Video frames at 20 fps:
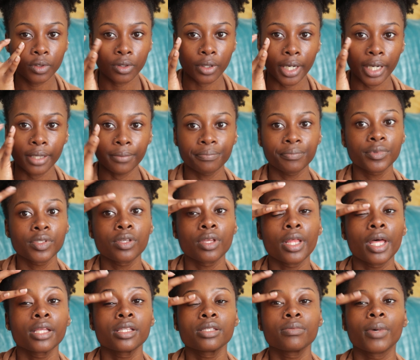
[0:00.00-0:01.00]
Great. So
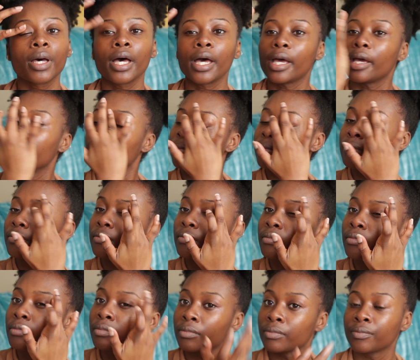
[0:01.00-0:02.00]
that's my
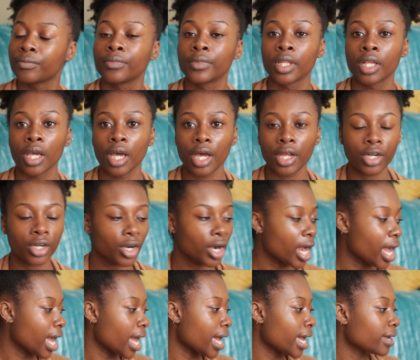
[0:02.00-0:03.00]
under
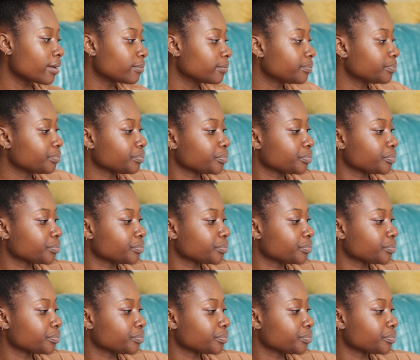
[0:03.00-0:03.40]
eye.